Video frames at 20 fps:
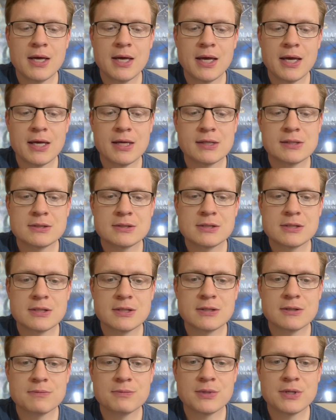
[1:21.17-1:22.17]
And
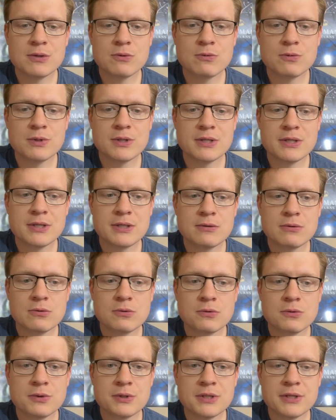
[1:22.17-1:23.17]
it really,
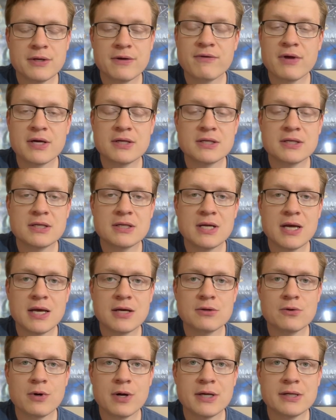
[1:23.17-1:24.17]
really affected
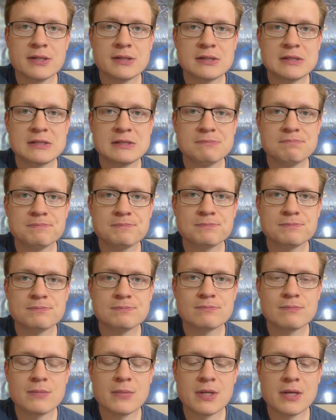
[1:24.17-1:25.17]
Dad greatly.
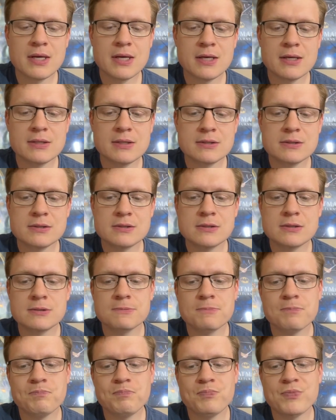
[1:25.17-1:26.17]
And
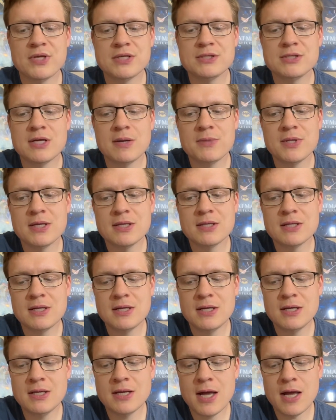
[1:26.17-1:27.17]
it's something that
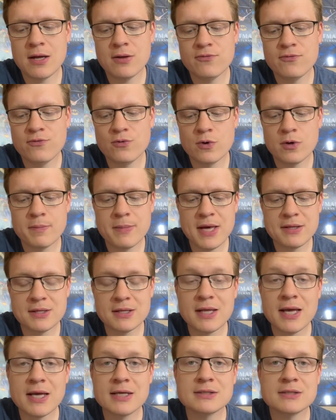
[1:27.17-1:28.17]
he'd had for about the
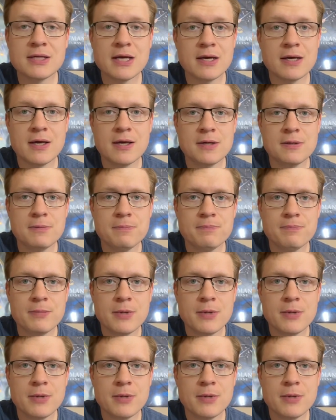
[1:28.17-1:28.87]
last decade.